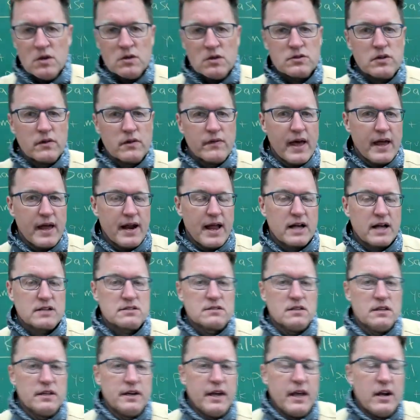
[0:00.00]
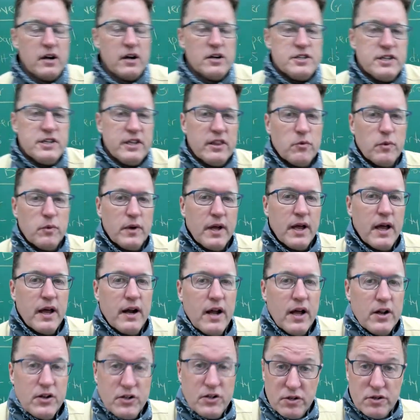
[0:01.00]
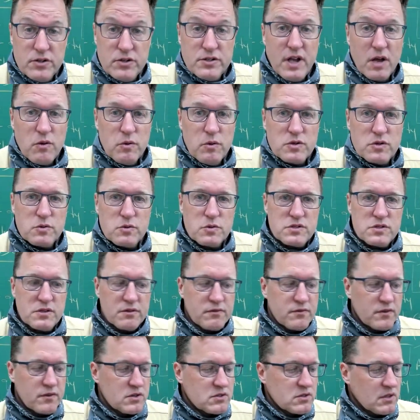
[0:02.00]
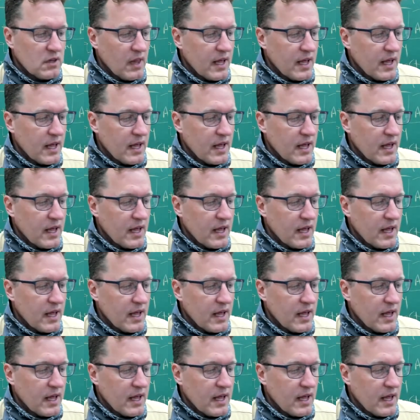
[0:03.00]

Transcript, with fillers: So that excellent energy that we had on Tuesday, which was the first